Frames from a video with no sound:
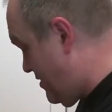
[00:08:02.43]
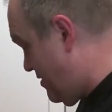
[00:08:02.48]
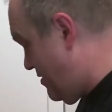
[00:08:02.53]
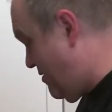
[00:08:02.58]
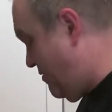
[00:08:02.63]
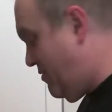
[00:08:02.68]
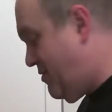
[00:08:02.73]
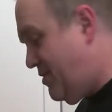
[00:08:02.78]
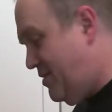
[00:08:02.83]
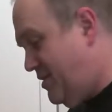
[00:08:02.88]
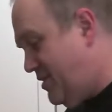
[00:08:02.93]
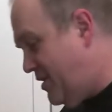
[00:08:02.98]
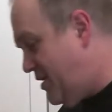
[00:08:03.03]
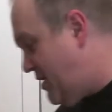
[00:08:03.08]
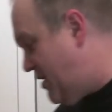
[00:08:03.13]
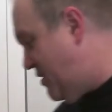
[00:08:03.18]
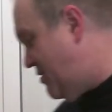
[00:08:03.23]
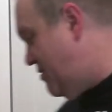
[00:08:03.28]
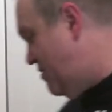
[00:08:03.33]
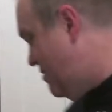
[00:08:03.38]

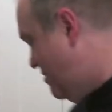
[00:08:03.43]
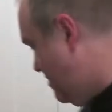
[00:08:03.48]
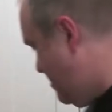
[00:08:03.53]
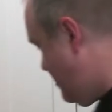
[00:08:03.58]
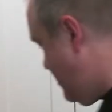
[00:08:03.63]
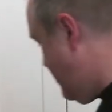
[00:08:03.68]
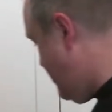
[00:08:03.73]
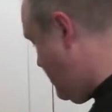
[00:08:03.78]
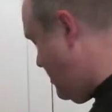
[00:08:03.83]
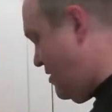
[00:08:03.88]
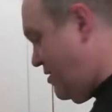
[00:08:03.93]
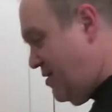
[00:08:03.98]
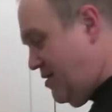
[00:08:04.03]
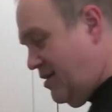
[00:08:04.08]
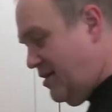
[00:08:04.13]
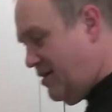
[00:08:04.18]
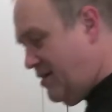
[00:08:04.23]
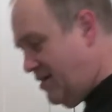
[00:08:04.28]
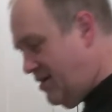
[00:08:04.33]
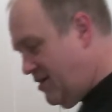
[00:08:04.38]
Okay.
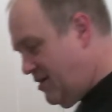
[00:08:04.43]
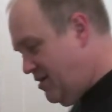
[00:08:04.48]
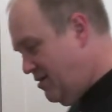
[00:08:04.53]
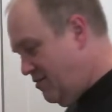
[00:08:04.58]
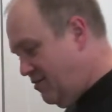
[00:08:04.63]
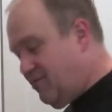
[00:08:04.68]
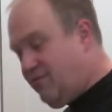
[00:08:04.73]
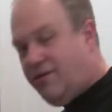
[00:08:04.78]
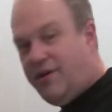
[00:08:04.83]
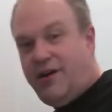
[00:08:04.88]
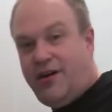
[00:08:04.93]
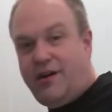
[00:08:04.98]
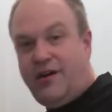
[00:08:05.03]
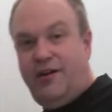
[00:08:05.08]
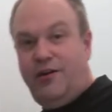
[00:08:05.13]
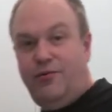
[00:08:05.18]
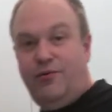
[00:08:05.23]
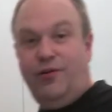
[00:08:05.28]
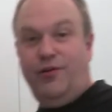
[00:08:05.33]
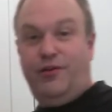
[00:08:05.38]
We're rocking
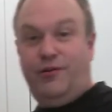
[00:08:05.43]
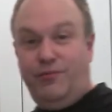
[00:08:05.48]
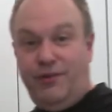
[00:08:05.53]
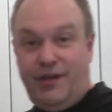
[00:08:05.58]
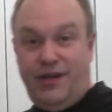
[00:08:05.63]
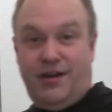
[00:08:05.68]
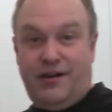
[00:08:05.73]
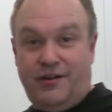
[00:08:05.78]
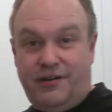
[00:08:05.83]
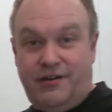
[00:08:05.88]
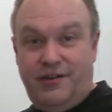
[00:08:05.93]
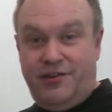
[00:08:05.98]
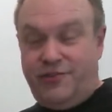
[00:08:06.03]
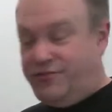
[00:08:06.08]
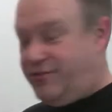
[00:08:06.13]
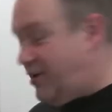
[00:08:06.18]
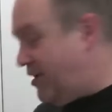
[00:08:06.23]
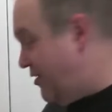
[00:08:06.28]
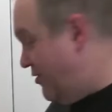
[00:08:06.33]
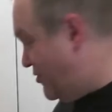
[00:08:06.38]
and rolling. We got our KISS
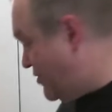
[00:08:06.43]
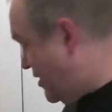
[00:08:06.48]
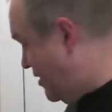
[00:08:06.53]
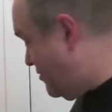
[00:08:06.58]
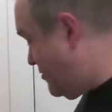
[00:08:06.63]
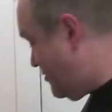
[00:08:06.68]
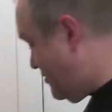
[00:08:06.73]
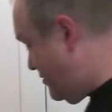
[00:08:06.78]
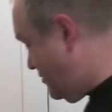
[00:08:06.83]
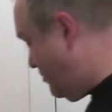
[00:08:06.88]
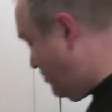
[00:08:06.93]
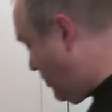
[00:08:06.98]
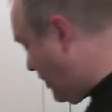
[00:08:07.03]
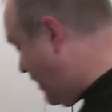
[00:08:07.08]
records out too.